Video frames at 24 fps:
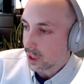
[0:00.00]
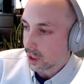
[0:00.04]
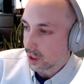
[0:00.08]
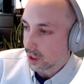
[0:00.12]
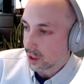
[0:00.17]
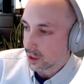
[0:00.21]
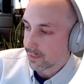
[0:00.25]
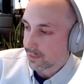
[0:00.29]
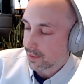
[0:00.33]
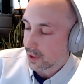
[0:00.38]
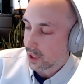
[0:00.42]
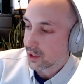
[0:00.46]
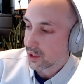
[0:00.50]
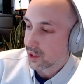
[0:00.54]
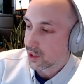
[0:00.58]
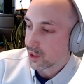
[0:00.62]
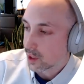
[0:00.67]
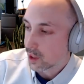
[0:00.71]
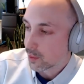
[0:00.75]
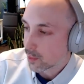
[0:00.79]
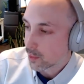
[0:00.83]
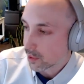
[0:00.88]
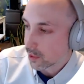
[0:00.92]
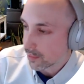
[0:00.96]
define the
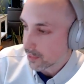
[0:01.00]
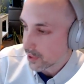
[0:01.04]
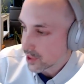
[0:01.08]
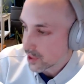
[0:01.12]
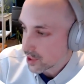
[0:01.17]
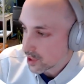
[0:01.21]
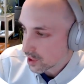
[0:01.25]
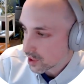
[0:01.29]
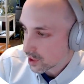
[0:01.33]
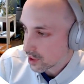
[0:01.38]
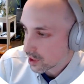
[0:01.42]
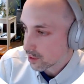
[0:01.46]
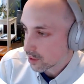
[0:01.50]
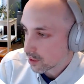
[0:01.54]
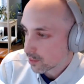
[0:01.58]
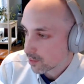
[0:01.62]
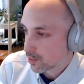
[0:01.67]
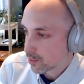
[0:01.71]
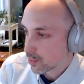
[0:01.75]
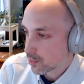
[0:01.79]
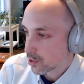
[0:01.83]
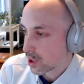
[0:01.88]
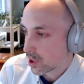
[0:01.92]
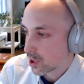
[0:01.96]
number of instances
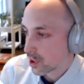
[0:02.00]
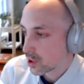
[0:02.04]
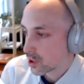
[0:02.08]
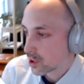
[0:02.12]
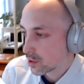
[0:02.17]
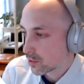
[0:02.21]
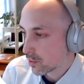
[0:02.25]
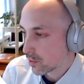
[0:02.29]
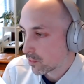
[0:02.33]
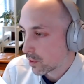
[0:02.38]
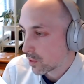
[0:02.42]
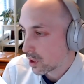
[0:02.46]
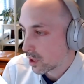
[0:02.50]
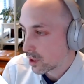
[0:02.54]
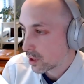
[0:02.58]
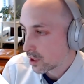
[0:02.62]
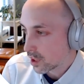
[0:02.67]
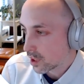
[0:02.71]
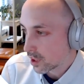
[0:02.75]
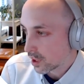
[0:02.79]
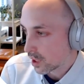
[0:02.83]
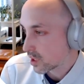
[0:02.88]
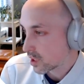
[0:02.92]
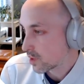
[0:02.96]
of projections we want,
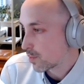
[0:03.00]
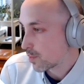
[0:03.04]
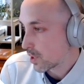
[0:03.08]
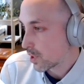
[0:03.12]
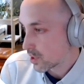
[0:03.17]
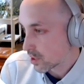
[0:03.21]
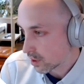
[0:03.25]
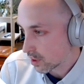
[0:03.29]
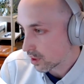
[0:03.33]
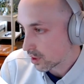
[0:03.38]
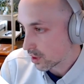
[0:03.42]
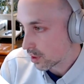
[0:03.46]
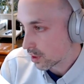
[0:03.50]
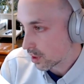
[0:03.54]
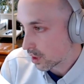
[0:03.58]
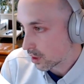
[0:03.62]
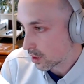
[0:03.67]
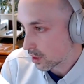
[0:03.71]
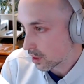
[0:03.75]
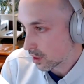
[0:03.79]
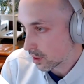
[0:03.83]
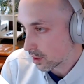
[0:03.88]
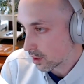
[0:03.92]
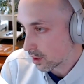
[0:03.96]
and that's basically
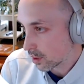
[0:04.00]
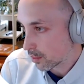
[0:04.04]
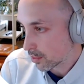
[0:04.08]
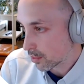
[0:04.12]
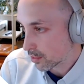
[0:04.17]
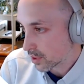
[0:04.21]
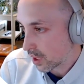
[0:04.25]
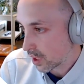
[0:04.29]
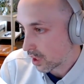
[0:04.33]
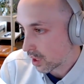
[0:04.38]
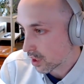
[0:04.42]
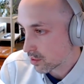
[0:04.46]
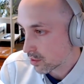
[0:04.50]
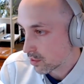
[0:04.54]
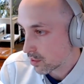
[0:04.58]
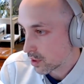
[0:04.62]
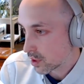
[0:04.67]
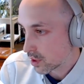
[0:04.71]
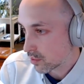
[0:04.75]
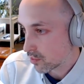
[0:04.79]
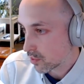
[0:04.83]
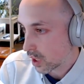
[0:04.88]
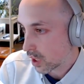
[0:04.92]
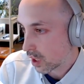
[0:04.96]
the number of tags
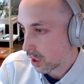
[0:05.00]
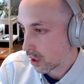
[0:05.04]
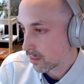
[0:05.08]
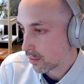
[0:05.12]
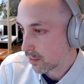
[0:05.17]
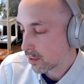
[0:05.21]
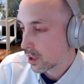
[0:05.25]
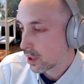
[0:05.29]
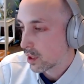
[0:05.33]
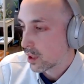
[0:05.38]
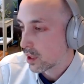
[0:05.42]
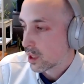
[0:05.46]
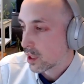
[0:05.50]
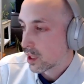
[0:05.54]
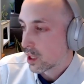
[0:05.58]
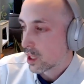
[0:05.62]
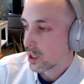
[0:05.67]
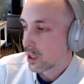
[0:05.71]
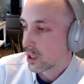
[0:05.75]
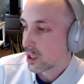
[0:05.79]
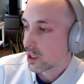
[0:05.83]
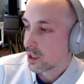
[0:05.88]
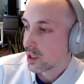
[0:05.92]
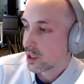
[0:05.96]
we have.
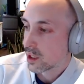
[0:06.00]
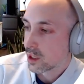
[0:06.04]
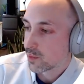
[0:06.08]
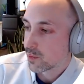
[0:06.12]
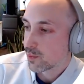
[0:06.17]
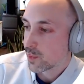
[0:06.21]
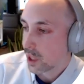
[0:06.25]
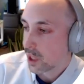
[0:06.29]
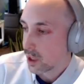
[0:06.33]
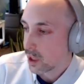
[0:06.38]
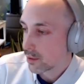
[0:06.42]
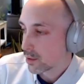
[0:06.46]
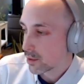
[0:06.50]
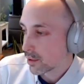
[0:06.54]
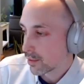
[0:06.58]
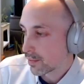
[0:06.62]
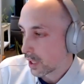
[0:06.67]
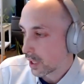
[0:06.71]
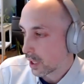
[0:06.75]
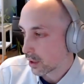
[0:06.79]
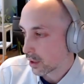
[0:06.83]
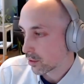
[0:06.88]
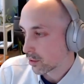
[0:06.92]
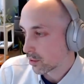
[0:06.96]
And then this behavior
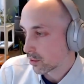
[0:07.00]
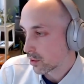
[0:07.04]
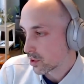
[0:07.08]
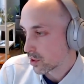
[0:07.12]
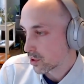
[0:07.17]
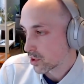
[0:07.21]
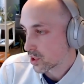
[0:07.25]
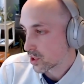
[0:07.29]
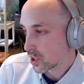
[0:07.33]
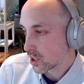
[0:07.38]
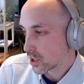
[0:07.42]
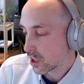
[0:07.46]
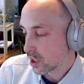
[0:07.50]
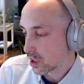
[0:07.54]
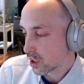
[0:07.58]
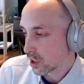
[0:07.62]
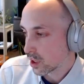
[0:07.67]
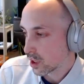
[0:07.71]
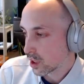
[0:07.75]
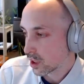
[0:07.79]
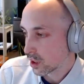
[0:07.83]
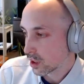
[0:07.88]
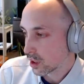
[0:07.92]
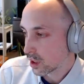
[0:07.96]
factory is just
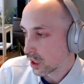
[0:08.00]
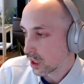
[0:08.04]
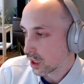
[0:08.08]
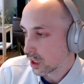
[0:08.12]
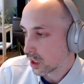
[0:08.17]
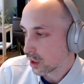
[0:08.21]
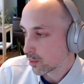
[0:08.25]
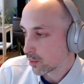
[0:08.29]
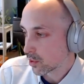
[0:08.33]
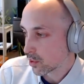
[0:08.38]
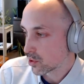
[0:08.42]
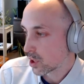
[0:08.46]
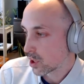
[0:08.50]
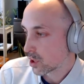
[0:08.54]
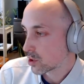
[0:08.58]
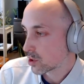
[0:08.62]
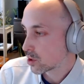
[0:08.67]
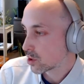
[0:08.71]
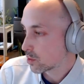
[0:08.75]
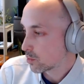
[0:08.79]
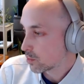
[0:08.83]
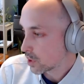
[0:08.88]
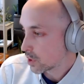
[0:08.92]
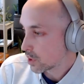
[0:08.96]
taking a
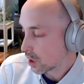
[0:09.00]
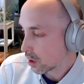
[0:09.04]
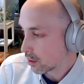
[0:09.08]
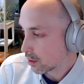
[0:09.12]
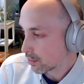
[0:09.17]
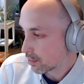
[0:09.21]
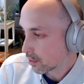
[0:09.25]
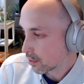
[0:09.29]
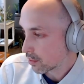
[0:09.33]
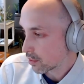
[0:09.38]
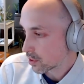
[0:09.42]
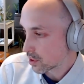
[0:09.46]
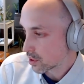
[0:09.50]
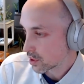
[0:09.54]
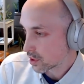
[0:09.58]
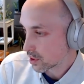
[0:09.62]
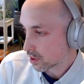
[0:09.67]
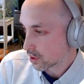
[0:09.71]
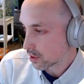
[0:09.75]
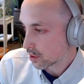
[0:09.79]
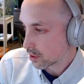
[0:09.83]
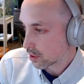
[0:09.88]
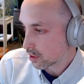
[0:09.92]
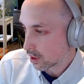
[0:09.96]
projection behavior, which is
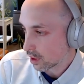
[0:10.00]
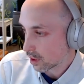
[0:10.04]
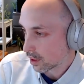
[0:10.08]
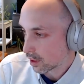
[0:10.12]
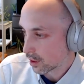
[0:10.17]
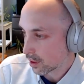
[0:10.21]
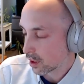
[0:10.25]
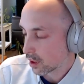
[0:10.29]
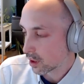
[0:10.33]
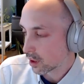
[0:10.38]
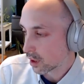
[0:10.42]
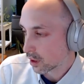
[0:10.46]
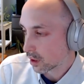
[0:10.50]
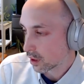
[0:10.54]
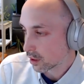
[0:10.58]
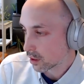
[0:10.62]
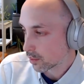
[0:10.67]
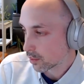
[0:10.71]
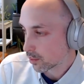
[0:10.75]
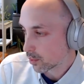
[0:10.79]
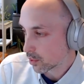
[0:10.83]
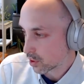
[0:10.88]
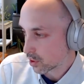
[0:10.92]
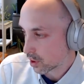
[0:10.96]
a thing out of
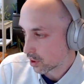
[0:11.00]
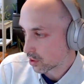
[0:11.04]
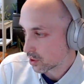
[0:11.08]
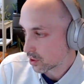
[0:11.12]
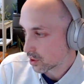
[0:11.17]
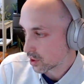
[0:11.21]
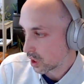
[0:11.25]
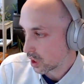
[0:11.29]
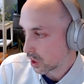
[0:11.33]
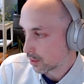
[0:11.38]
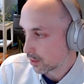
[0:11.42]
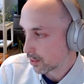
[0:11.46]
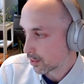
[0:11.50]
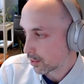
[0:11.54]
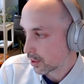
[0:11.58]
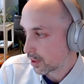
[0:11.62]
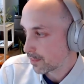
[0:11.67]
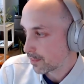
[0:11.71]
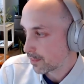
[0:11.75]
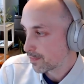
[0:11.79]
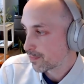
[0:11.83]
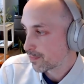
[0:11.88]
the projections library,